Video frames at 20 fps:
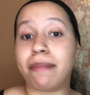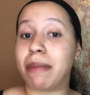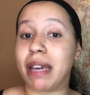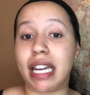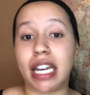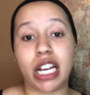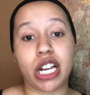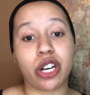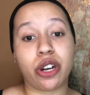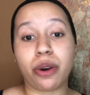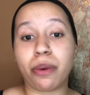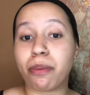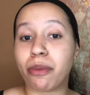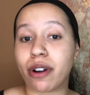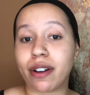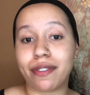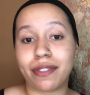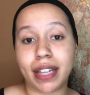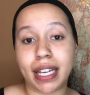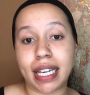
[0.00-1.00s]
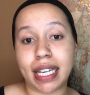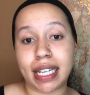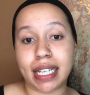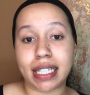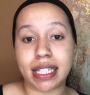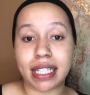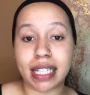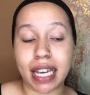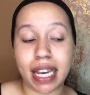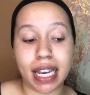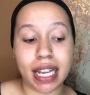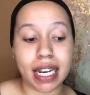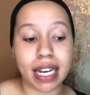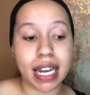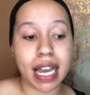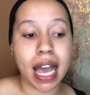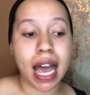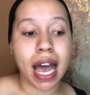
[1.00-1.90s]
meaning no more flaking skin,